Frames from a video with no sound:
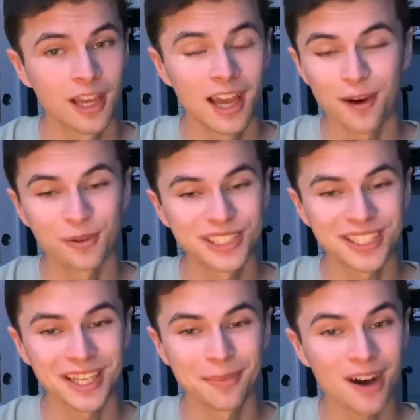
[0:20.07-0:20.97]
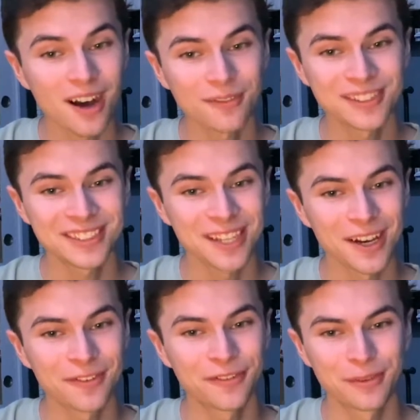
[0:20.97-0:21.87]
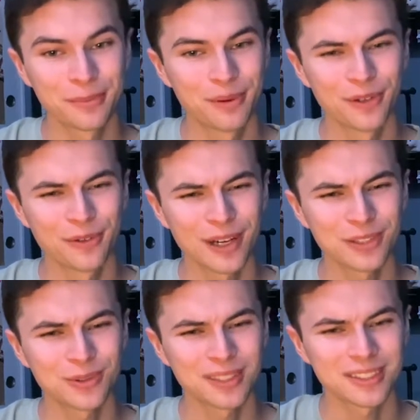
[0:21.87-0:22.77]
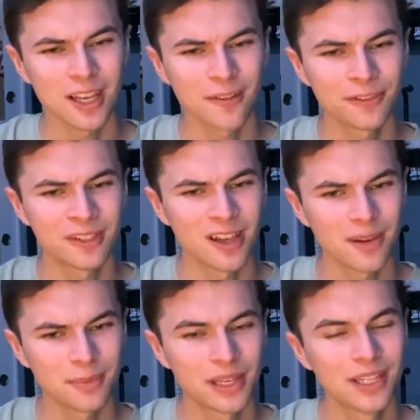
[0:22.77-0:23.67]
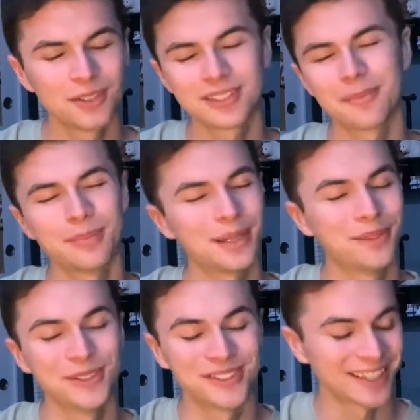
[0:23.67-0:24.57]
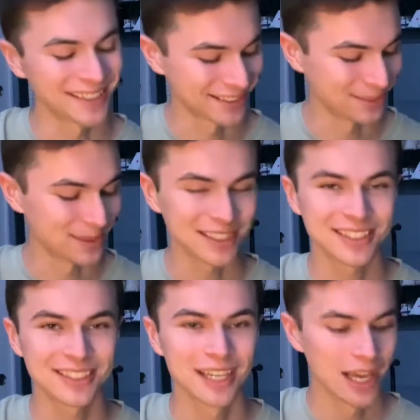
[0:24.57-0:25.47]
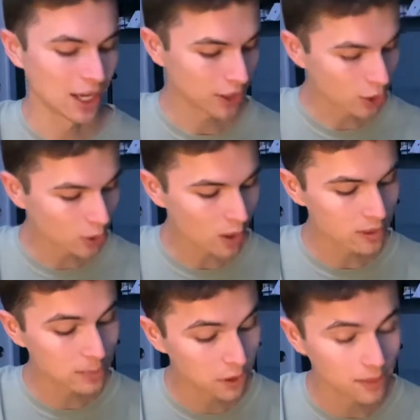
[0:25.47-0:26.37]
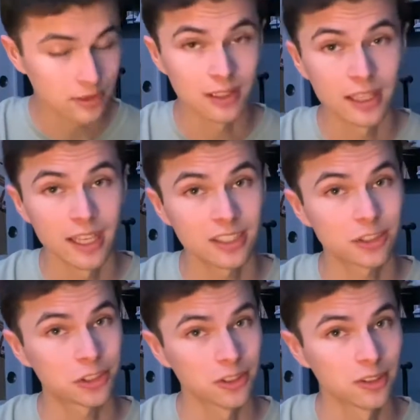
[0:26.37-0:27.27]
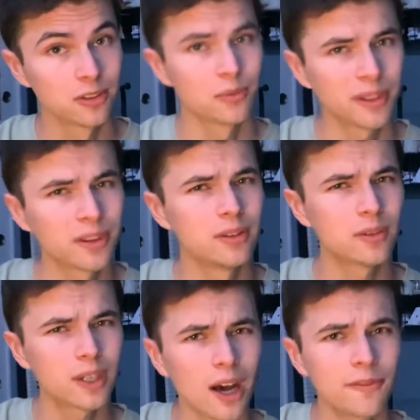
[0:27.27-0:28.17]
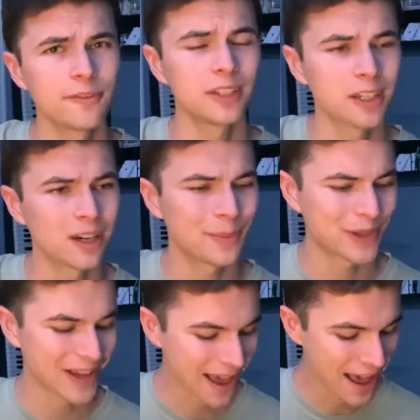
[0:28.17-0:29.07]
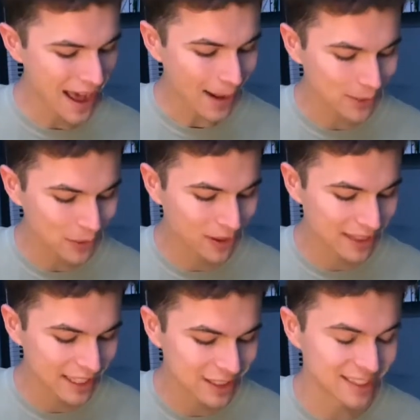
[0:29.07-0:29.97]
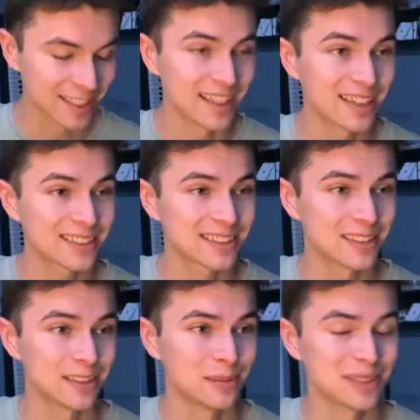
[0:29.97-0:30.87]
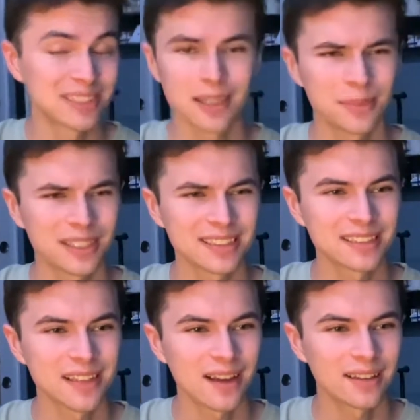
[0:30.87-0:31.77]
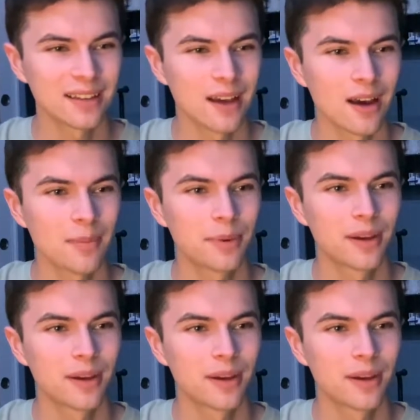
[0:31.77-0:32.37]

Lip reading: I wish I came off as tough, but around you I soften up. You say, baby, you talk too much. You always pull up to lecture with a new coffee cup. I'm the one that you sit next to. My stomach gets knotted up.